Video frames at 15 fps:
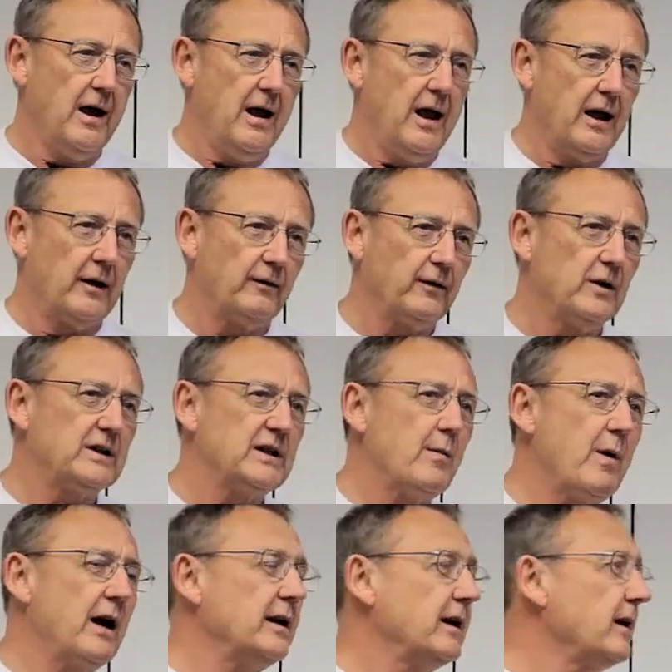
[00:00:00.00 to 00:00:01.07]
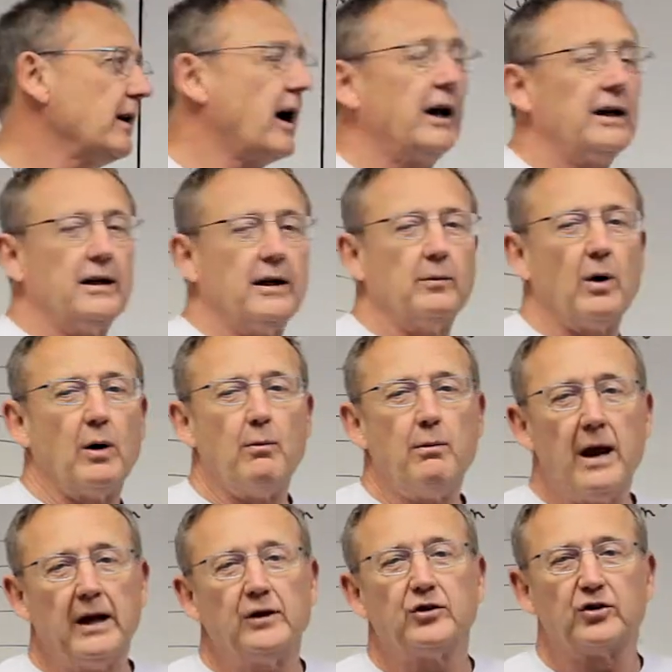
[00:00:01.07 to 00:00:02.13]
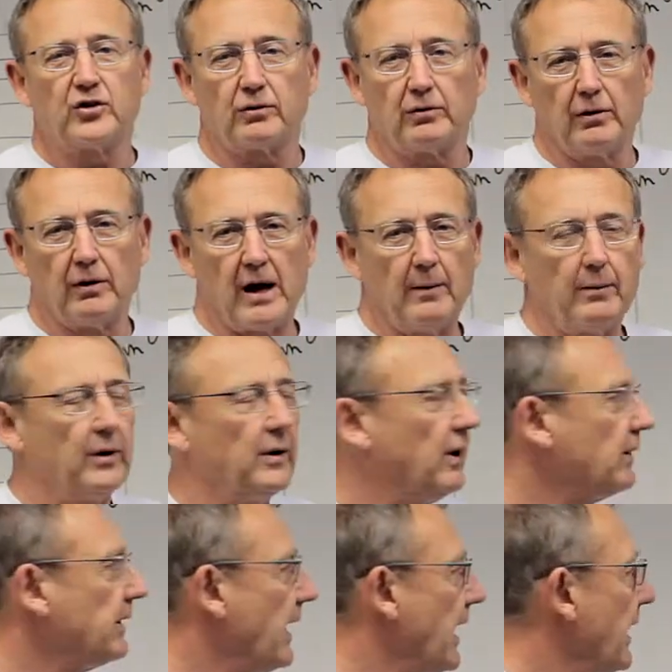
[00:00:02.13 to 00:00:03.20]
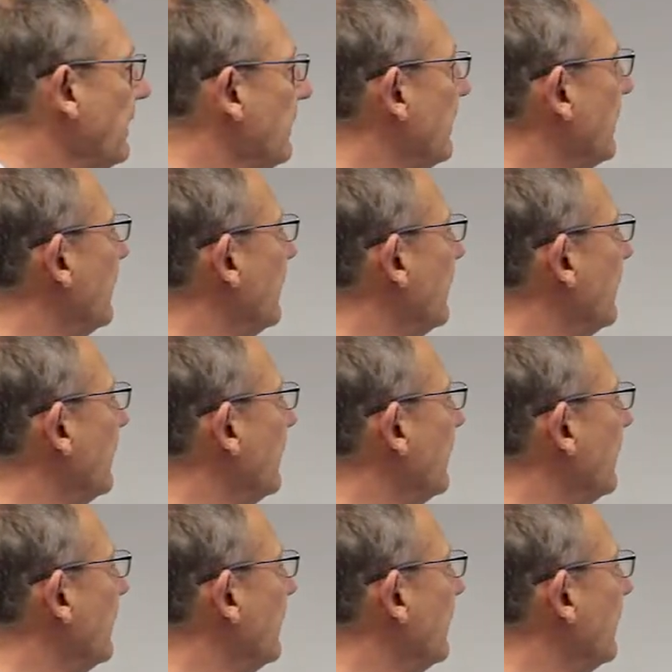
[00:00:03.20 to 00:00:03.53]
And the first time I did it, I did major screw up, okay?